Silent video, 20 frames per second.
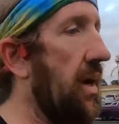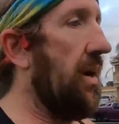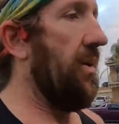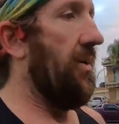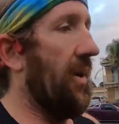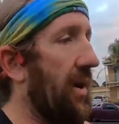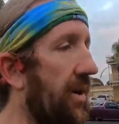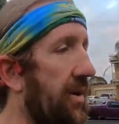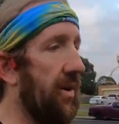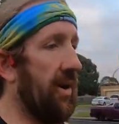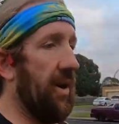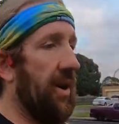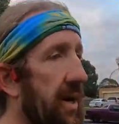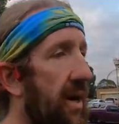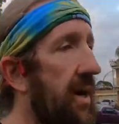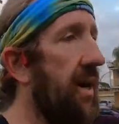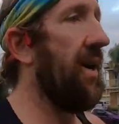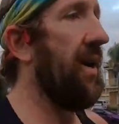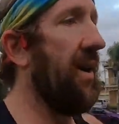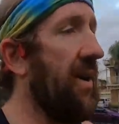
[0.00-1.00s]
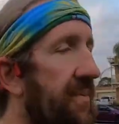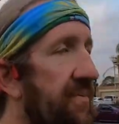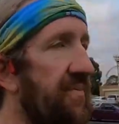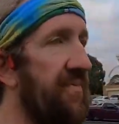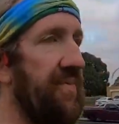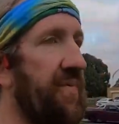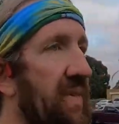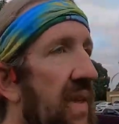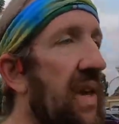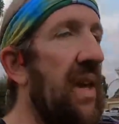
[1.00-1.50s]
Oh well.
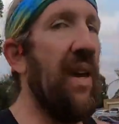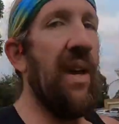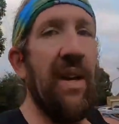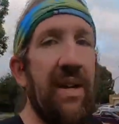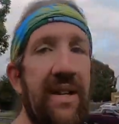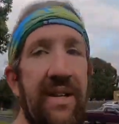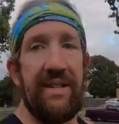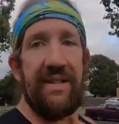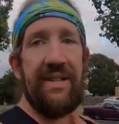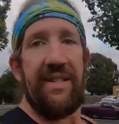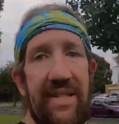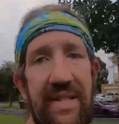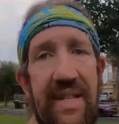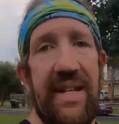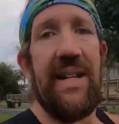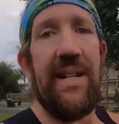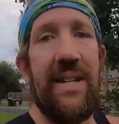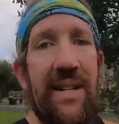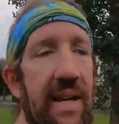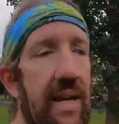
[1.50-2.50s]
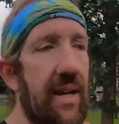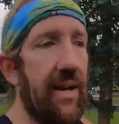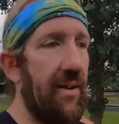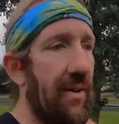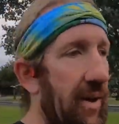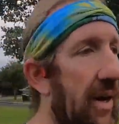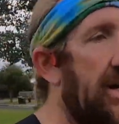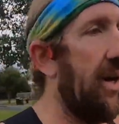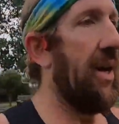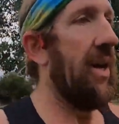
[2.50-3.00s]
It's done
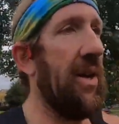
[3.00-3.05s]
now.